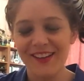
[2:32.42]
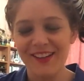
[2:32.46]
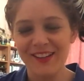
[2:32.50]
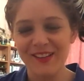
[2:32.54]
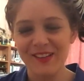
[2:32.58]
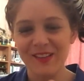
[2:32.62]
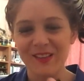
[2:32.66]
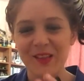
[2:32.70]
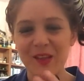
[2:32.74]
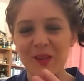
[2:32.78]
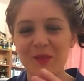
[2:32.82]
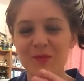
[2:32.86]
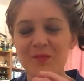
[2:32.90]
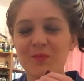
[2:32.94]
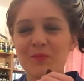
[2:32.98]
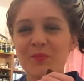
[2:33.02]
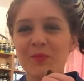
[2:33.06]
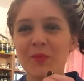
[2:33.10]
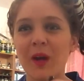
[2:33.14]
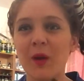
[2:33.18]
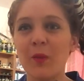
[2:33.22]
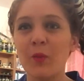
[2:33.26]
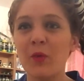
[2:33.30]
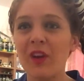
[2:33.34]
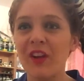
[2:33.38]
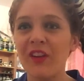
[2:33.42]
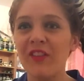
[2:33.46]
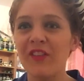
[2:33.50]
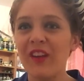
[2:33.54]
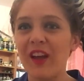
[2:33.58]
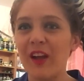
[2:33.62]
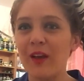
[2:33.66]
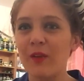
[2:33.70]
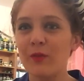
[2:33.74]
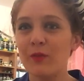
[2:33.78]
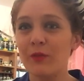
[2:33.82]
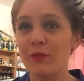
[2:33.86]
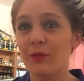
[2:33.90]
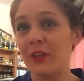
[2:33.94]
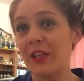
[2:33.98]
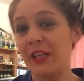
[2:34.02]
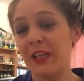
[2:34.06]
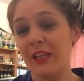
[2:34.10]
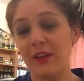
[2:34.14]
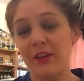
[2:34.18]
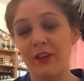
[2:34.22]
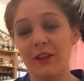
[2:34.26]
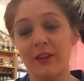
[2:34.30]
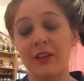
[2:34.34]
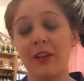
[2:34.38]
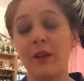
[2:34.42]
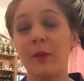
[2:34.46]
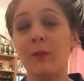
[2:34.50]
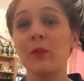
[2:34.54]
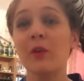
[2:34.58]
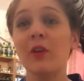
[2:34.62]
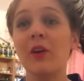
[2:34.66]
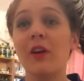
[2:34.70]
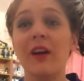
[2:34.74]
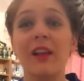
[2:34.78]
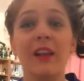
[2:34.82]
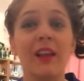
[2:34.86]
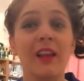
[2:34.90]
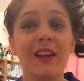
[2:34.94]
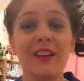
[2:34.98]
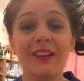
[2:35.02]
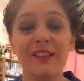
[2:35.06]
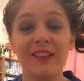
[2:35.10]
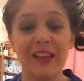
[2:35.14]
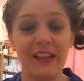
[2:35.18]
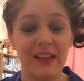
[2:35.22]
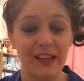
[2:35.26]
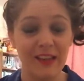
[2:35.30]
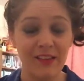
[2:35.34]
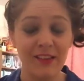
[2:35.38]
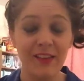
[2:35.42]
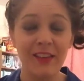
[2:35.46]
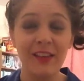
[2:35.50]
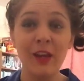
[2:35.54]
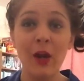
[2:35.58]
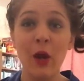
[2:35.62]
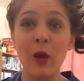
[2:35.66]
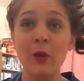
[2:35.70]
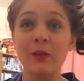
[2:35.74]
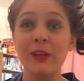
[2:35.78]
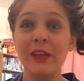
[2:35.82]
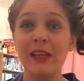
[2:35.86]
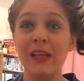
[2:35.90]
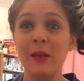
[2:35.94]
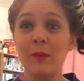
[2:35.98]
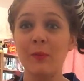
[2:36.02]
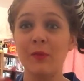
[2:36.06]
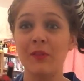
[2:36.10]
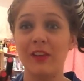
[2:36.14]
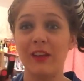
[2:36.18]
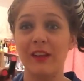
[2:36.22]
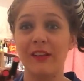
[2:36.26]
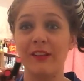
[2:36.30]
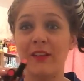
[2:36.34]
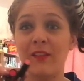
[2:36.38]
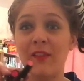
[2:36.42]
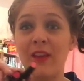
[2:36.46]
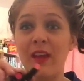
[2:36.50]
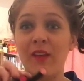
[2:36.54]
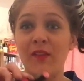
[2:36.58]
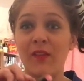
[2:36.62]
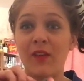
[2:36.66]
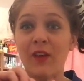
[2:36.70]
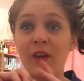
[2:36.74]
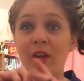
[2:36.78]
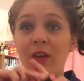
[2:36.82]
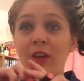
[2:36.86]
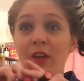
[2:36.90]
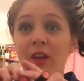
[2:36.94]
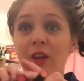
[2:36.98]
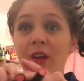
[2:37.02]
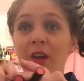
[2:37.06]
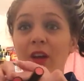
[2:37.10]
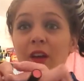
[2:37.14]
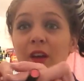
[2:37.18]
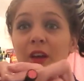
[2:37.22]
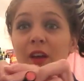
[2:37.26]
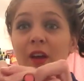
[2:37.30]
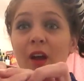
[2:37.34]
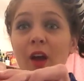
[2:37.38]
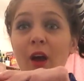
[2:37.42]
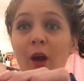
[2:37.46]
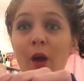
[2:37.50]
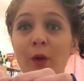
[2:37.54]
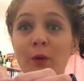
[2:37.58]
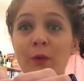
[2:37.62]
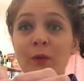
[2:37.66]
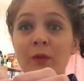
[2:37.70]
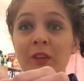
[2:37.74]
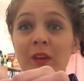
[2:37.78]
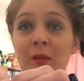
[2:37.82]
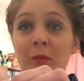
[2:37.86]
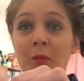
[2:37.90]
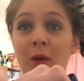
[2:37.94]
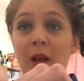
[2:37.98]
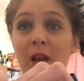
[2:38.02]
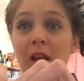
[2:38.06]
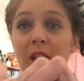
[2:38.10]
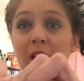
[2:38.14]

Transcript: um, but what I found really good, and I'm not, like I say, this is the only lipsticks I've ever owned in my